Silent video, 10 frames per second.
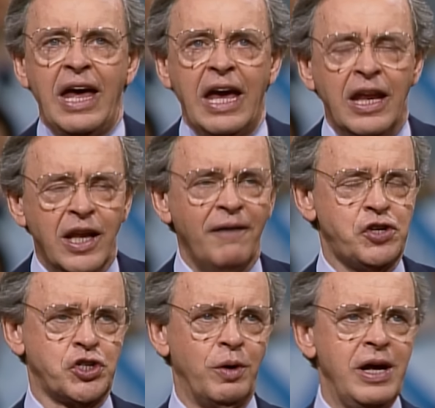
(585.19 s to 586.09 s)
enough
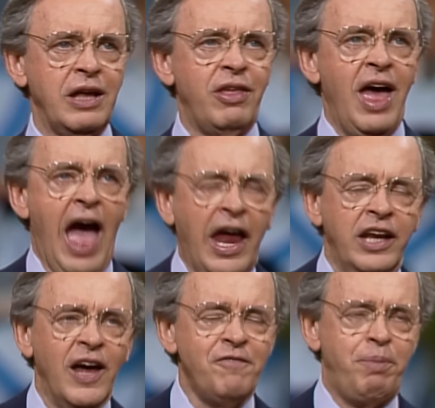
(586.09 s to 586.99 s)
strength and
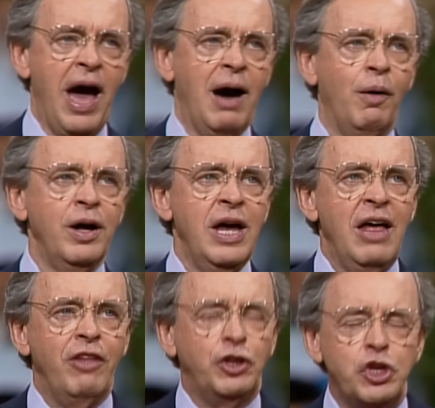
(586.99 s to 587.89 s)
enough power
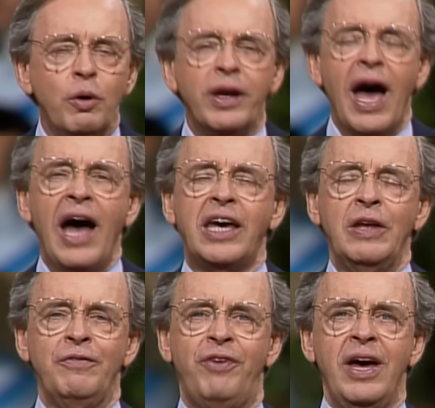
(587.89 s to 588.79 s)
that you and I
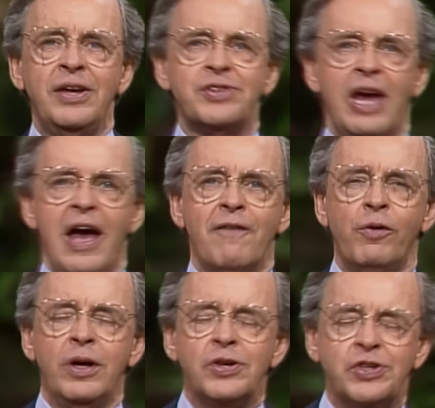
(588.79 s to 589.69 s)
can face
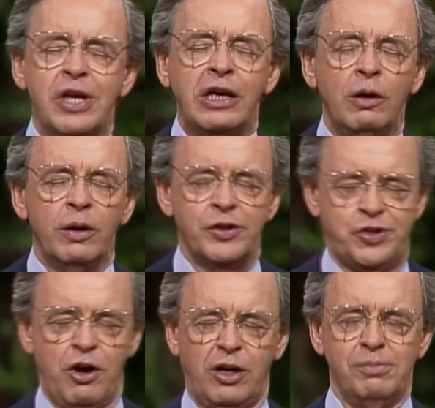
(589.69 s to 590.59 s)
every single
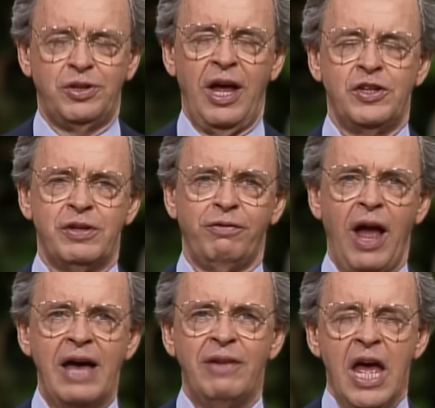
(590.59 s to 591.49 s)
circumstance of
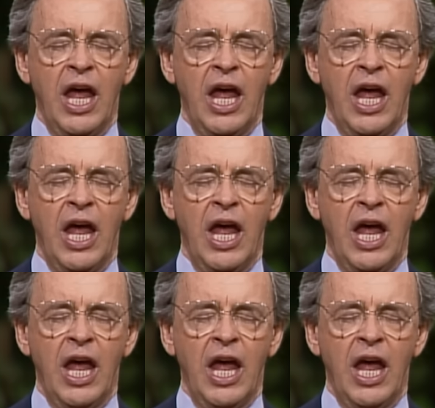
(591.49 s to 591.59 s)
life,